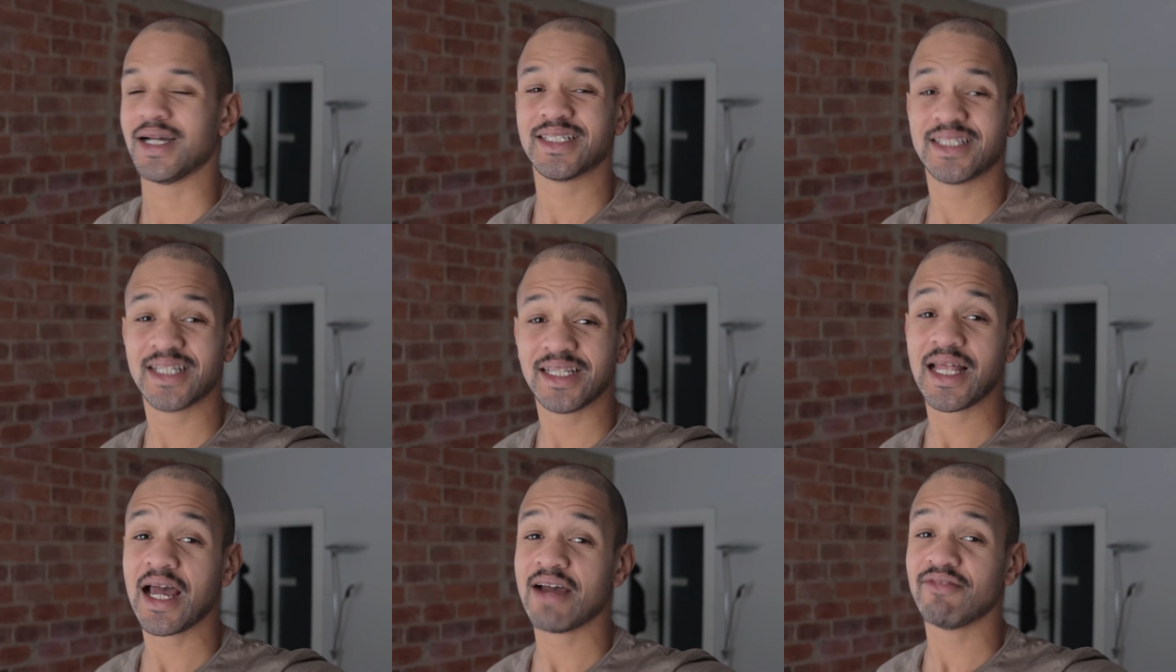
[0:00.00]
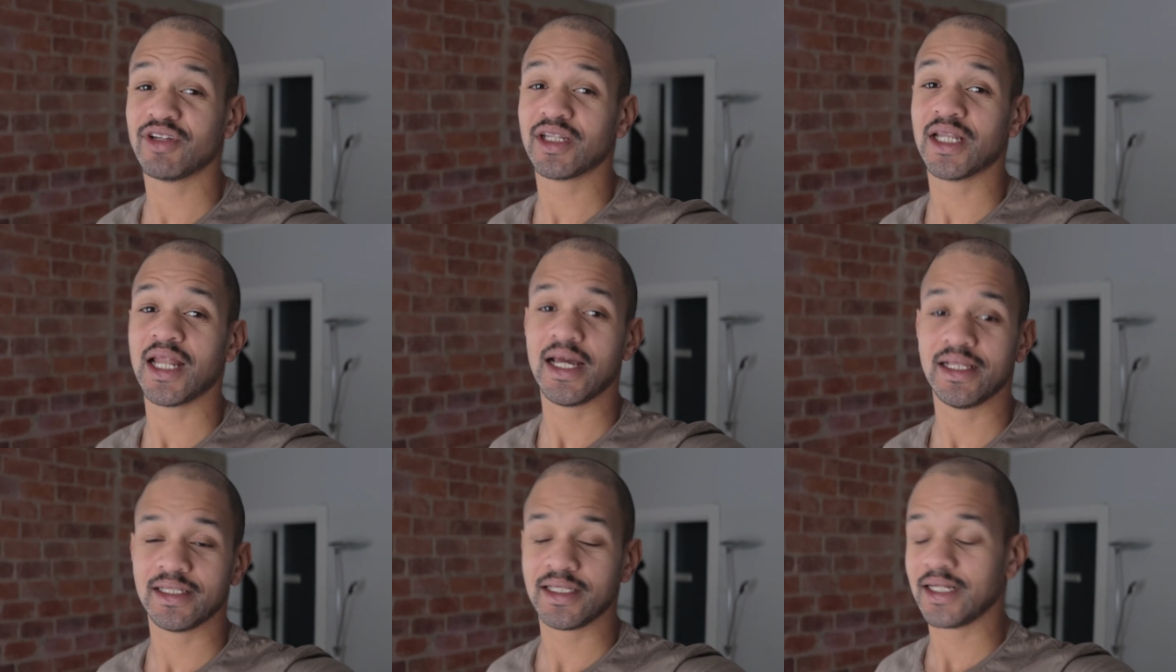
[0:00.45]
I still
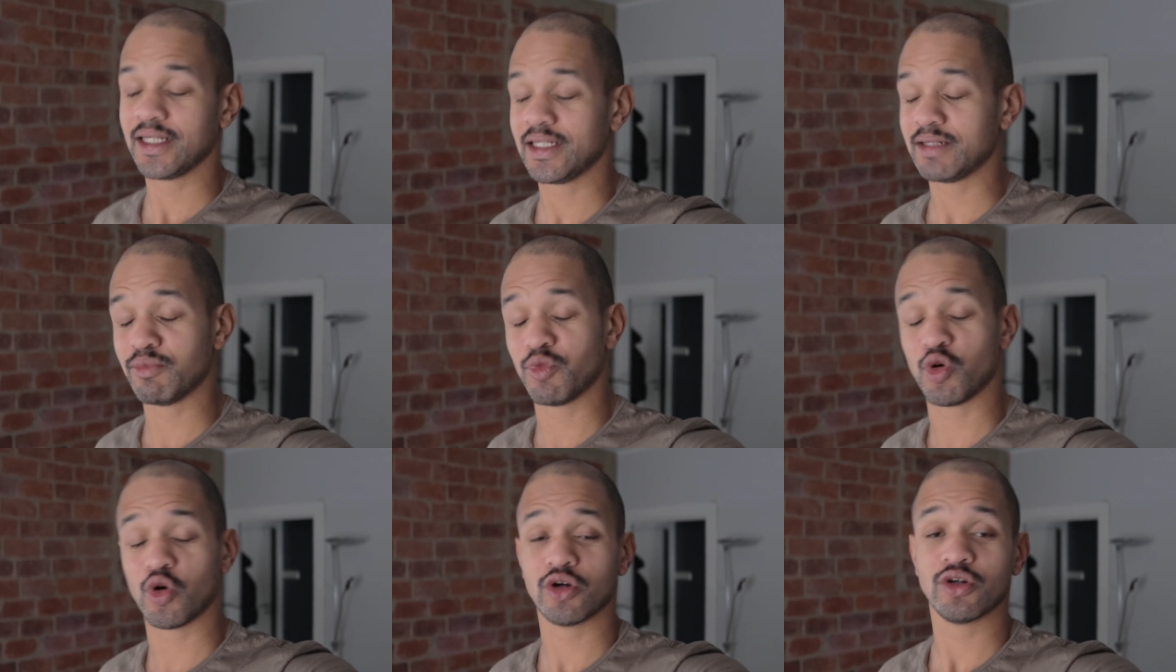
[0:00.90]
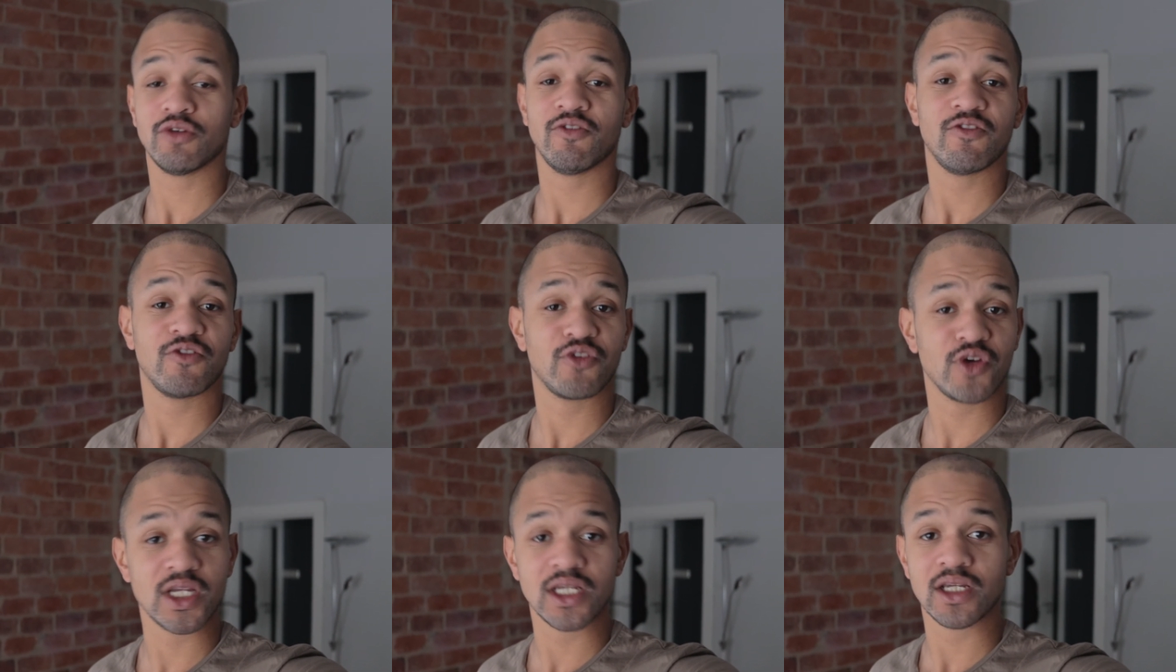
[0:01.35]
haven't landed any more
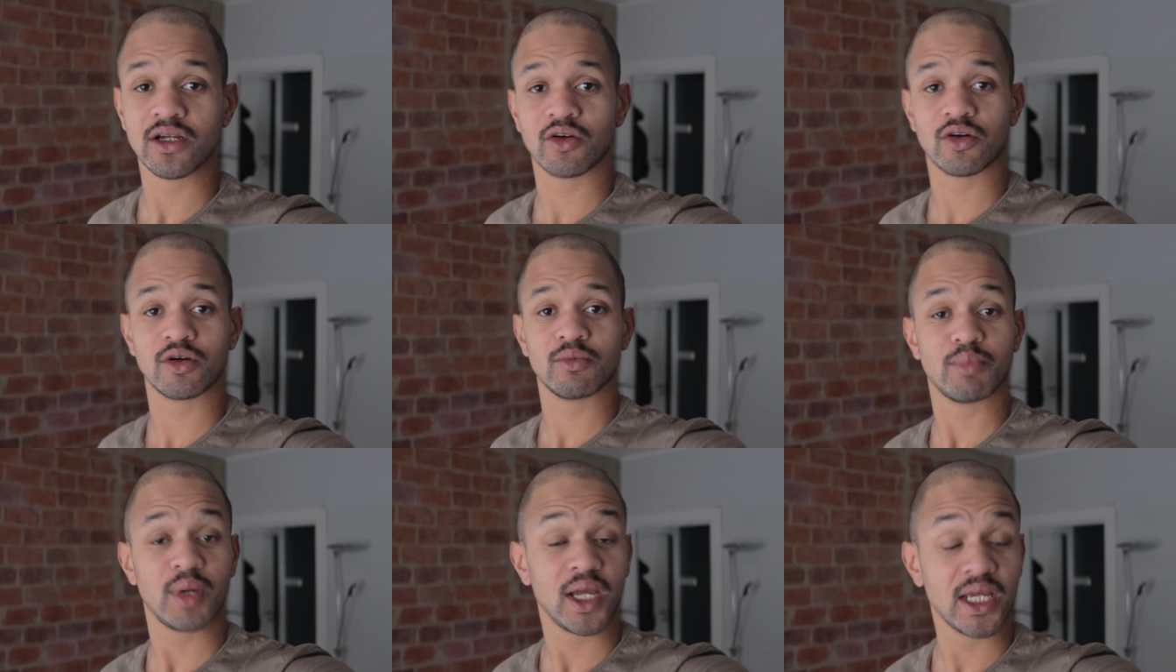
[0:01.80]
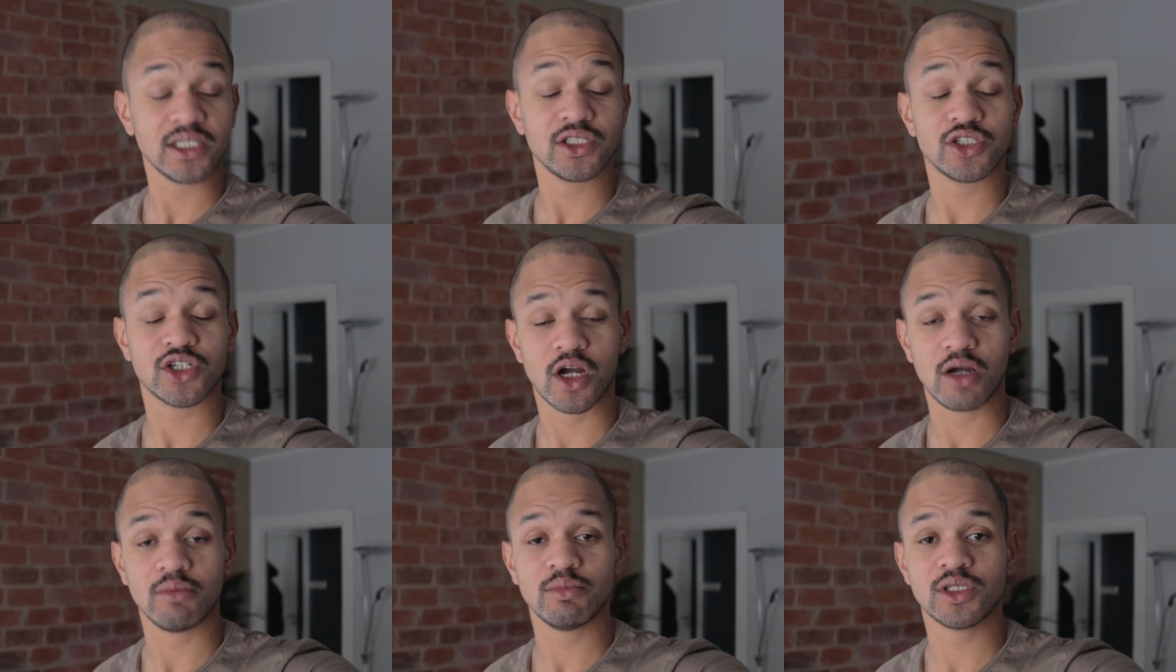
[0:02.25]
free or
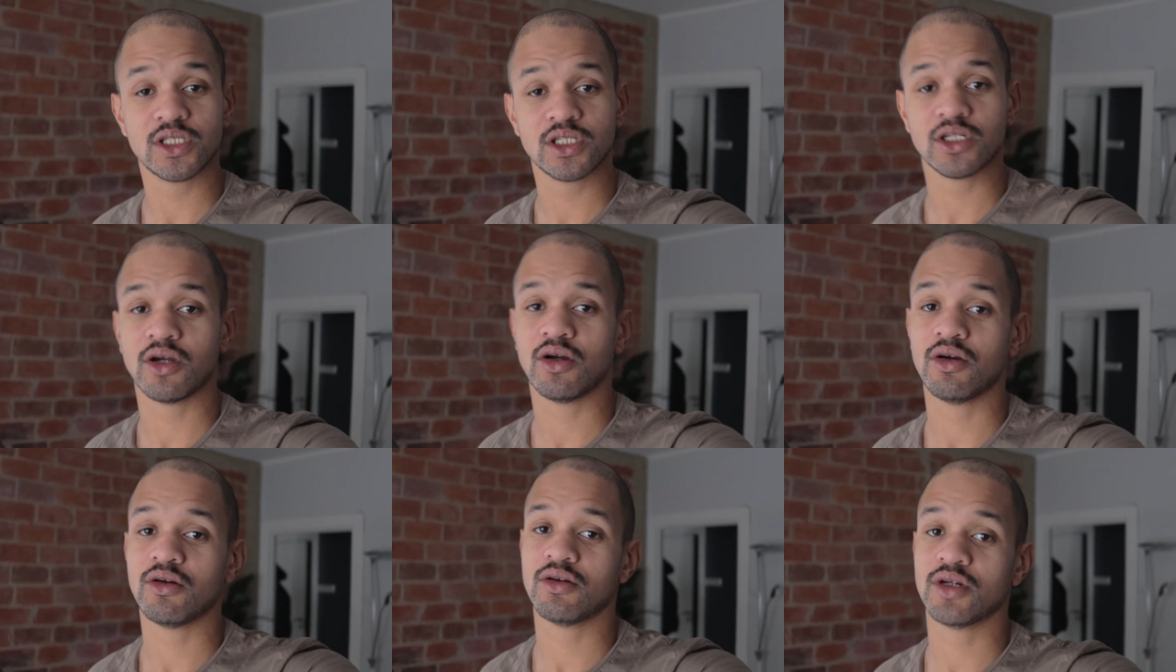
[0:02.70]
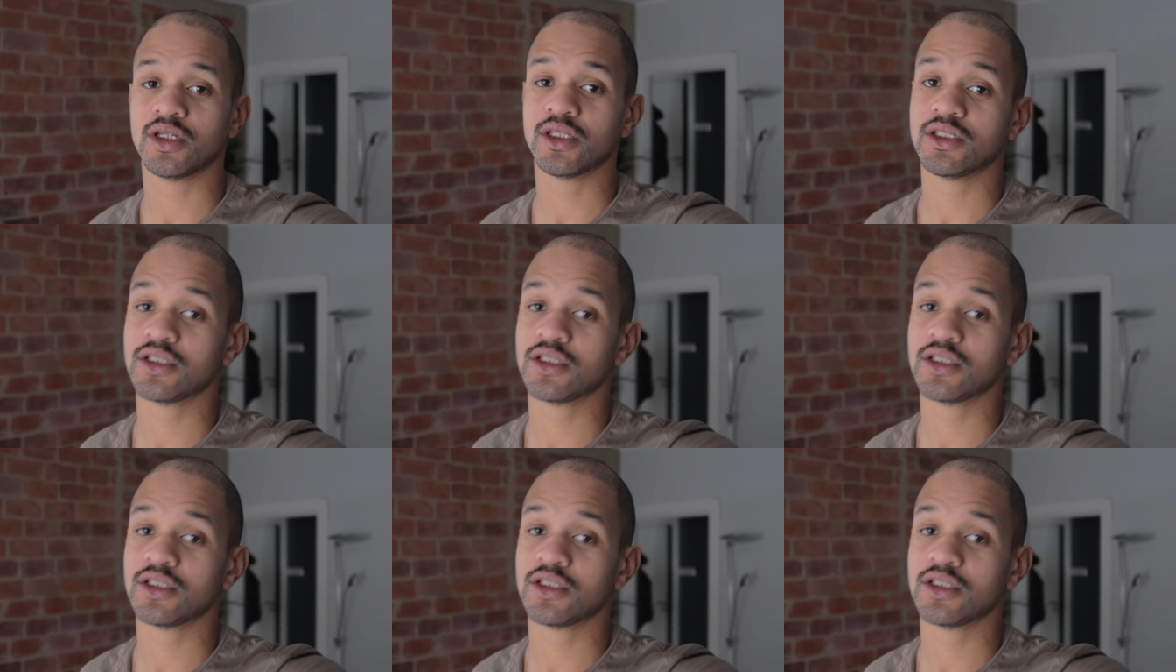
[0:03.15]
paid jobs, so